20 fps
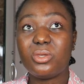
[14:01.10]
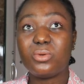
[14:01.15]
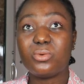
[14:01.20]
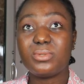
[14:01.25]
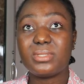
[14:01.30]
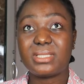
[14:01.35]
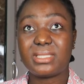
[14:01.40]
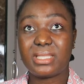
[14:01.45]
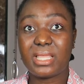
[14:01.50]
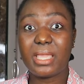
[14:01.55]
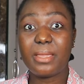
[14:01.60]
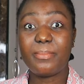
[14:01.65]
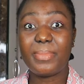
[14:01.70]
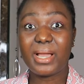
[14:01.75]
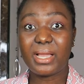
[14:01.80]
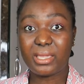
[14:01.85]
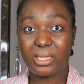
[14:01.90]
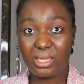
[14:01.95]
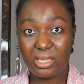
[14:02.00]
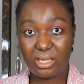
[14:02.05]
you stay
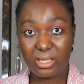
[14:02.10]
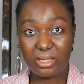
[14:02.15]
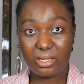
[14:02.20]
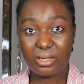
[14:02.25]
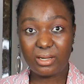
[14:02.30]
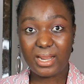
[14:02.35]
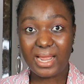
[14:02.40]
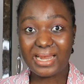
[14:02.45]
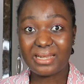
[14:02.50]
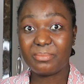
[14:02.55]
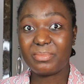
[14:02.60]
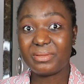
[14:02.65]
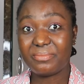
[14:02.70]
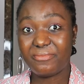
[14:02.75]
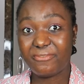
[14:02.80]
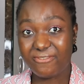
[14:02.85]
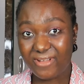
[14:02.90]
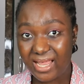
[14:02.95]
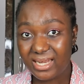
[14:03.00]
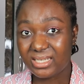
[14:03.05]
back here and be
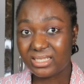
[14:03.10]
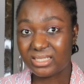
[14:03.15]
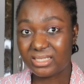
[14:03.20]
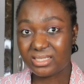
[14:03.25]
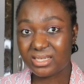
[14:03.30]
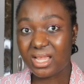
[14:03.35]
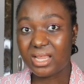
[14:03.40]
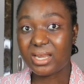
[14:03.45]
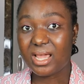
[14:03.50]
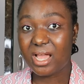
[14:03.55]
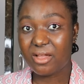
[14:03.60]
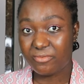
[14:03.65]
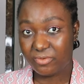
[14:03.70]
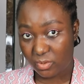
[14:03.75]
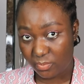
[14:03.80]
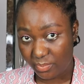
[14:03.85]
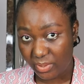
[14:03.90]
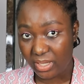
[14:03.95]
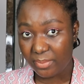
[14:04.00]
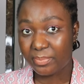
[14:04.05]
valid and
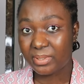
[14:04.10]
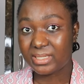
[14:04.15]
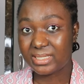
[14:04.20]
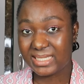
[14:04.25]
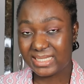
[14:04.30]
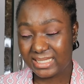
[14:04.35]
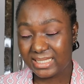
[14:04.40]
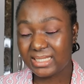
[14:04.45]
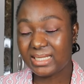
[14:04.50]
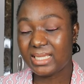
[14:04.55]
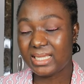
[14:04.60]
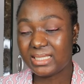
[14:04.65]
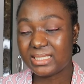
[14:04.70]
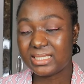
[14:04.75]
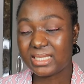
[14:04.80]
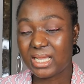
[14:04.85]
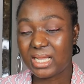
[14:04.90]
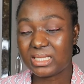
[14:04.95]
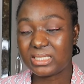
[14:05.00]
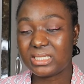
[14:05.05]
have your papers still
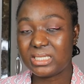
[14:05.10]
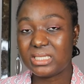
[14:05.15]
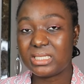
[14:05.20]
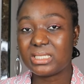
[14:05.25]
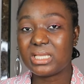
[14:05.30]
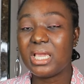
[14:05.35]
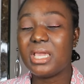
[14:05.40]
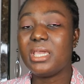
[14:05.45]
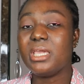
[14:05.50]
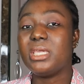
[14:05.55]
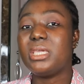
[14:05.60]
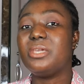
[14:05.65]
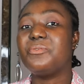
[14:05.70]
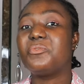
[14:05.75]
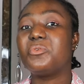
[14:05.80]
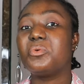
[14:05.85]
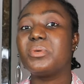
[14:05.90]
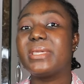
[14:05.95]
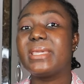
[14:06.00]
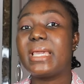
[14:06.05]
intact is
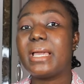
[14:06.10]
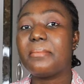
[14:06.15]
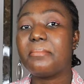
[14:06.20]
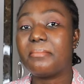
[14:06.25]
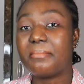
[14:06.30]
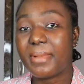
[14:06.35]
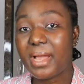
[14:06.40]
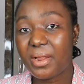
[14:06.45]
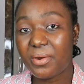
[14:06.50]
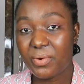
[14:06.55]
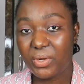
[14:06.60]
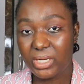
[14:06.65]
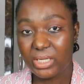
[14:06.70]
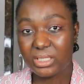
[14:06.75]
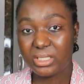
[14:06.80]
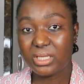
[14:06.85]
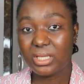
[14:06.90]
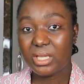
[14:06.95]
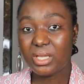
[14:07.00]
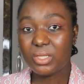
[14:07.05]
if you get
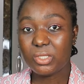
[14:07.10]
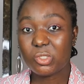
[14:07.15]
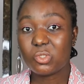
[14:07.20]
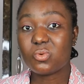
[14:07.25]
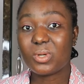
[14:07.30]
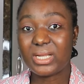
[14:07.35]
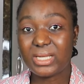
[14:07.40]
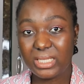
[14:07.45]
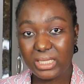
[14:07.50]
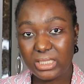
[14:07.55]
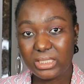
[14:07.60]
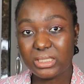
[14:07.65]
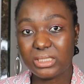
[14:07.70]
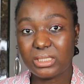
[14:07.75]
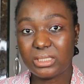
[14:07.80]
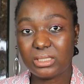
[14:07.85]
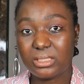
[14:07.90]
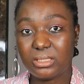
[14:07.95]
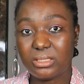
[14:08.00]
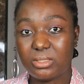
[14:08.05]
married to an
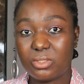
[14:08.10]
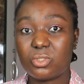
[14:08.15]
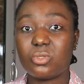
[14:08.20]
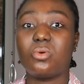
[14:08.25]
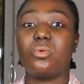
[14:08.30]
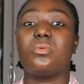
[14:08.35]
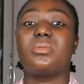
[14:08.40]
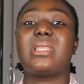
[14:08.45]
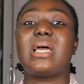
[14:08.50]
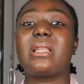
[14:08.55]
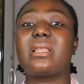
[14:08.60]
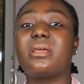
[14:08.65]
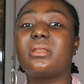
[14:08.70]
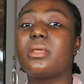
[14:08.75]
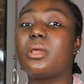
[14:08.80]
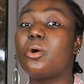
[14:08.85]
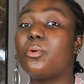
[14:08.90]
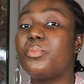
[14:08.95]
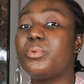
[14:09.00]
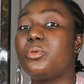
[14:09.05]
Indian. So that
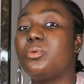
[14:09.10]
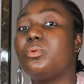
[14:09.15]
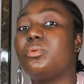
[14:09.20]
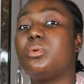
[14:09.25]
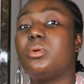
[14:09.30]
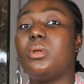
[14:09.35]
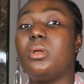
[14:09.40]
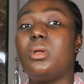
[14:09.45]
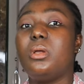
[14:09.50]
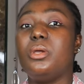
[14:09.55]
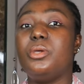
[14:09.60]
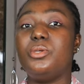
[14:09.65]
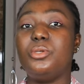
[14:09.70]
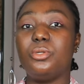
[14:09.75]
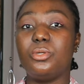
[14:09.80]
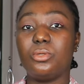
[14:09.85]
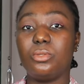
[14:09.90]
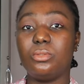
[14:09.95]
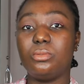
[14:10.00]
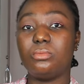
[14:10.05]
can help you,
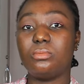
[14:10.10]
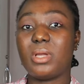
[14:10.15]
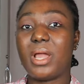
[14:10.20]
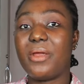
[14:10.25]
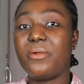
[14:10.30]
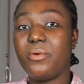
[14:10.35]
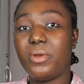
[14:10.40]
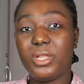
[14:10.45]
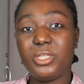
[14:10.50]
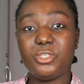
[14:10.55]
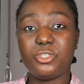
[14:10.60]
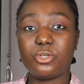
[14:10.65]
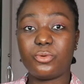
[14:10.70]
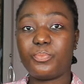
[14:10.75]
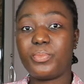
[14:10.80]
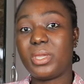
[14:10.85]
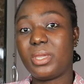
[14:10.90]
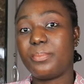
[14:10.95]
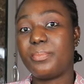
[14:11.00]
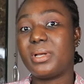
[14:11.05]
you know, arrange
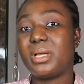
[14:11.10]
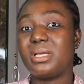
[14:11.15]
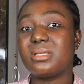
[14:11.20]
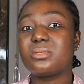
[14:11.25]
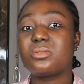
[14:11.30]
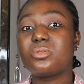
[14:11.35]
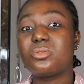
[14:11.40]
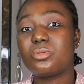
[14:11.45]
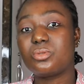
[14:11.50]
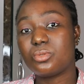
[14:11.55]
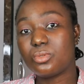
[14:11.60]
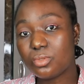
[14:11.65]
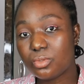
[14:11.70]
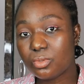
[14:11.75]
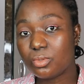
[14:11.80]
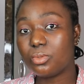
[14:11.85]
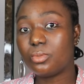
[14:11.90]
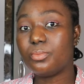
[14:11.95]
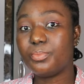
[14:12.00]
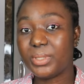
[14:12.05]
your papers
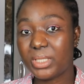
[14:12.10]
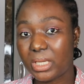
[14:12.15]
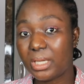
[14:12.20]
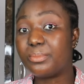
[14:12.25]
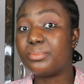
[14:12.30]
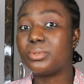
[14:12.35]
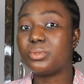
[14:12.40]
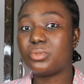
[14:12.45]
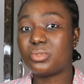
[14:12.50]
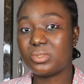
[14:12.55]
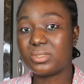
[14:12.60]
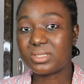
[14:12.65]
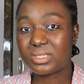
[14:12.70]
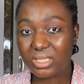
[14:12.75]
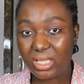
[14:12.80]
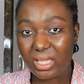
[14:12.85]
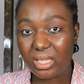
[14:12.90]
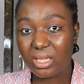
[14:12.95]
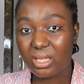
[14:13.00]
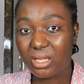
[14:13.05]
to be able to
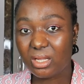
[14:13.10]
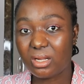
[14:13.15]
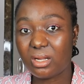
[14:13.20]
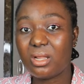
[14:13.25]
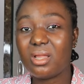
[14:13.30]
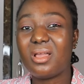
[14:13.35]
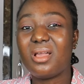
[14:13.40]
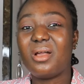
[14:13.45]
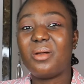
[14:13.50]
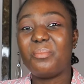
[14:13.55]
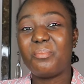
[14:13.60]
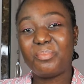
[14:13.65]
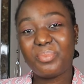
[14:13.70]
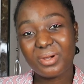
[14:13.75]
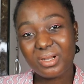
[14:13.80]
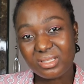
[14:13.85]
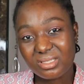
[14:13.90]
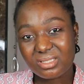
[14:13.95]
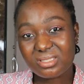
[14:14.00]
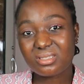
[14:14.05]
stay here.
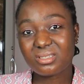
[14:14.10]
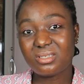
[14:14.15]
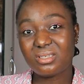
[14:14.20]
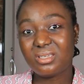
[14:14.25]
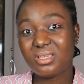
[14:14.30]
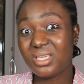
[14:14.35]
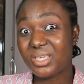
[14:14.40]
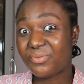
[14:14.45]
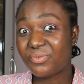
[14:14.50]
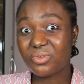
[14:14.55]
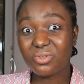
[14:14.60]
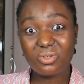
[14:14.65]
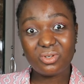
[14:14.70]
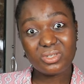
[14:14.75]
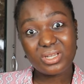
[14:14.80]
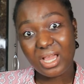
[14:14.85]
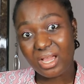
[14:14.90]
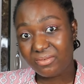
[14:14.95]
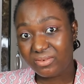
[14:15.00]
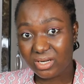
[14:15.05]
But if you
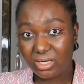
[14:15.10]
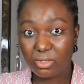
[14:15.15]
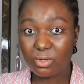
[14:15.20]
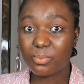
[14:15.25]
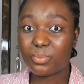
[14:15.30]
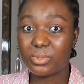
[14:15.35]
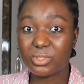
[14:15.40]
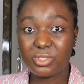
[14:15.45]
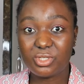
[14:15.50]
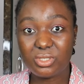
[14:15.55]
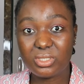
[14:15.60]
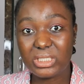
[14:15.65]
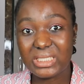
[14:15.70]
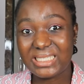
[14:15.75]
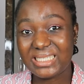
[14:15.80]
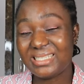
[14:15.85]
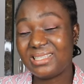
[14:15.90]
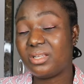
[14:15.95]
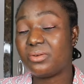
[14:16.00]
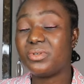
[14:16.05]
don't have that
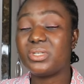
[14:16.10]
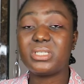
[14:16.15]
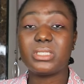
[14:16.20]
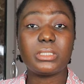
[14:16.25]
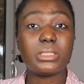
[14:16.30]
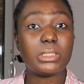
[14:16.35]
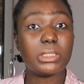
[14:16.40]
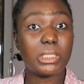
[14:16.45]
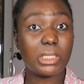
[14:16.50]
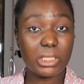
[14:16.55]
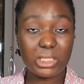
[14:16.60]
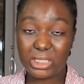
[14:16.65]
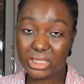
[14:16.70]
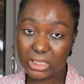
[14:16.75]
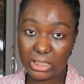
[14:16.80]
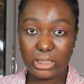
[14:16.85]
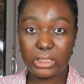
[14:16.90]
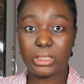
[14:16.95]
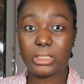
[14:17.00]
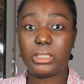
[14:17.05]
opportunity, there is
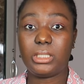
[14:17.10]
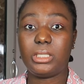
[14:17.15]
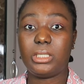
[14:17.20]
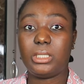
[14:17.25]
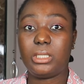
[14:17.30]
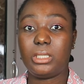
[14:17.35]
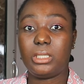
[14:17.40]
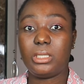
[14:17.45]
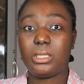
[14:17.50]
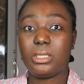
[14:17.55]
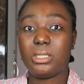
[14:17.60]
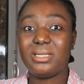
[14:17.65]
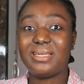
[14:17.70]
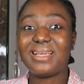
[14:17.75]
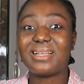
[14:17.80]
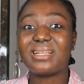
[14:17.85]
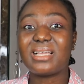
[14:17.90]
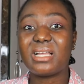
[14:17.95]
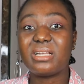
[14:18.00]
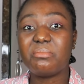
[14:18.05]
nothing
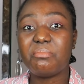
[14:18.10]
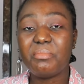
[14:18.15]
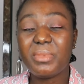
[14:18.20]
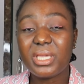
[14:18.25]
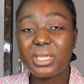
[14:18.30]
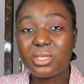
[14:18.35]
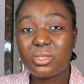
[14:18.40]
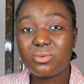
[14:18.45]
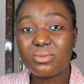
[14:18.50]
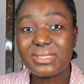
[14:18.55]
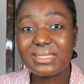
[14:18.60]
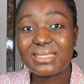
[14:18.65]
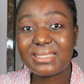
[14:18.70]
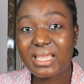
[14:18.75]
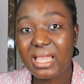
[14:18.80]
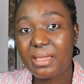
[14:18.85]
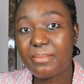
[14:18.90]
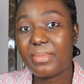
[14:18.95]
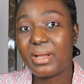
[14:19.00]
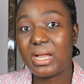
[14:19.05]
that can make you
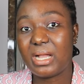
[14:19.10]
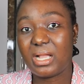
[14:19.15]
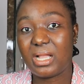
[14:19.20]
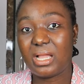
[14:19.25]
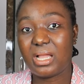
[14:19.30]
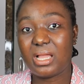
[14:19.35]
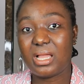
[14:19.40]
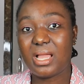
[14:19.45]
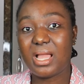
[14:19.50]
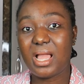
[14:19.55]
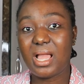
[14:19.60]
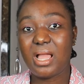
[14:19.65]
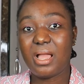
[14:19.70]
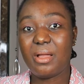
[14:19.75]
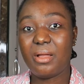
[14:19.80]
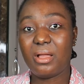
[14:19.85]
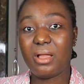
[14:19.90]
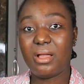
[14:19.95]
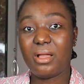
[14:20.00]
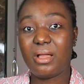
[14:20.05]
stay back
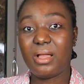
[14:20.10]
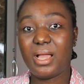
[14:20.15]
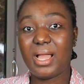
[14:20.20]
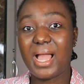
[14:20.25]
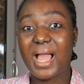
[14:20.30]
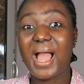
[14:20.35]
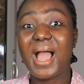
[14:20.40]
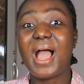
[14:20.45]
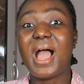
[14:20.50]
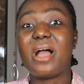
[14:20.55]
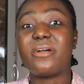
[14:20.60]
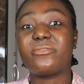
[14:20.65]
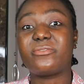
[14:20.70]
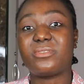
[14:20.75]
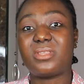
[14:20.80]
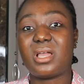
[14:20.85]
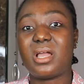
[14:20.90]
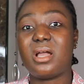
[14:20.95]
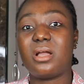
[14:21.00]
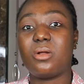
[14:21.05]

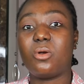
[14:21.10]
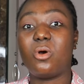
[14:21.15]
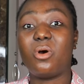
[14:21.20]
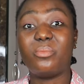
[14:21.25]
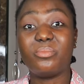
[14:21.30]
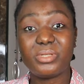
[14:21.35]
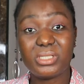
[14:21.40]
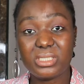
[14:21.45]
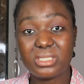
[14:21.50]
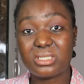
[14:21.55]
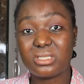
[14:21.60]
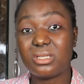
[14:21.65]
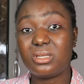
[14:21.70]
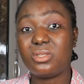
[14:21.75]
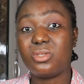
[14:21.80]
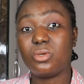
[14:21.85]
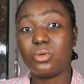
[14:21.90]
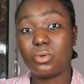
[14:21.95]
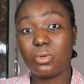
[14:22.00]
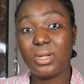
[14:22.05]
after
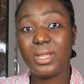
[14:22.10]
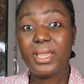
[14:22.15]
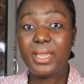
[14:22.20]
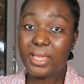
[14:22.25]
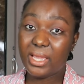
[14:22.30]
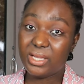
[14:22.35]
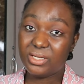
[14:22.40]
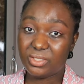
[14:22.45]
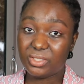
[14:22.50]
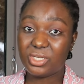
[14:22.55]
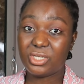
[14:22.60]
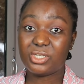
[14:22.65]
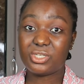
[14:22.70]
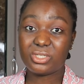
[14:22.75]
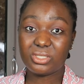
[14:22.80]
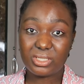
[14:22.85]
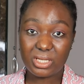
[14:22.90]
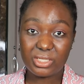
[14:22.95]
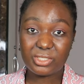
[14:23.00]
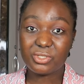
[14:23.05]
completing your
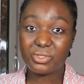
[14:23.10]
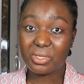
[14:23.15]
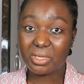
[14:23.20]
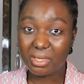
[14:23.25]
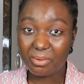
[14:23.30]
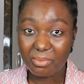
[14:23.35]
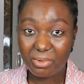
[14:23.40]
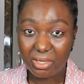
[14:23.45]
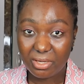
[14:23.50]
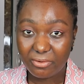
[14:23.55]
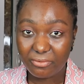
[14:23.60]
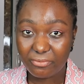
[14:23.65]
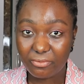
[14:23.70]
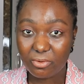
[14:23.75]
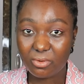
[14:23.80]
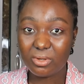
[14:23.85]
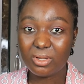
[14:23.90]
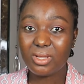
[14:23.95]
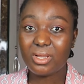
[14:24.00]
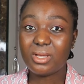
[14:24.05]
education that you came here
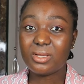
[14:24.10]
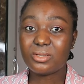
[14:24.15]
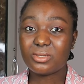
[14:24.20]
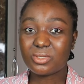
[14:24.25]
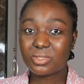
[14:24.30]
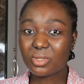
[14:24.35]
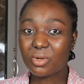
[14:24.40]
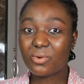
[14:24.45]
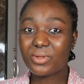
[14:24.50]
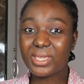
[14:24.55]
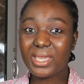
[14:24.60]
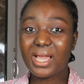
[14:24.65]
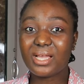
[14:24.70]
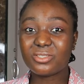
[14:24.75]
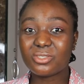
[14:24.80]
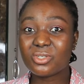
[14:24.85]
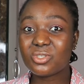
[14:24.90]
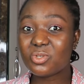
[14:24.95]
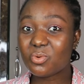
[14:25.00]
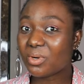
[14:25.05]
for. So
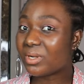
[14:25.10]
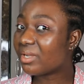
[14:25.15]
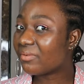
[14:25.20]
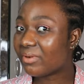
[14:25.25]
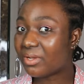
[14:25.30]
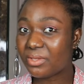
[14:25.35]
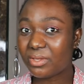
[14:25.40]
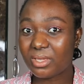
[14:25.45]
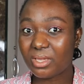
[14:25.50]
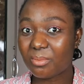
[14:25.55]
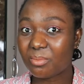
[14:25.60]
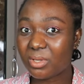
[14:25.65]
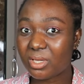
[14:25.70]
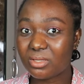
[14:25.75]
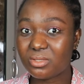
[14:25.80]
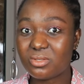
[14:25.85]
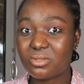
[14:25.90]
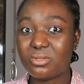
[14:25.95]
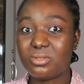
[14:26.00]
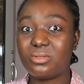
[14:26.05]
yeah, just do whatever you came
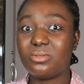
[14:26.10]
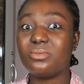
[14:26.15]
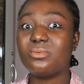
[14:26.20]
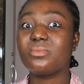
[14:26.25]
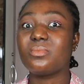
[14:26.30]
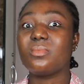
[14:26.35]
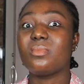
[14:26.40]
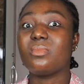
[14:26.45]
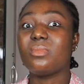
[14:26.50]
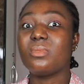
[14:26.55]
here to do.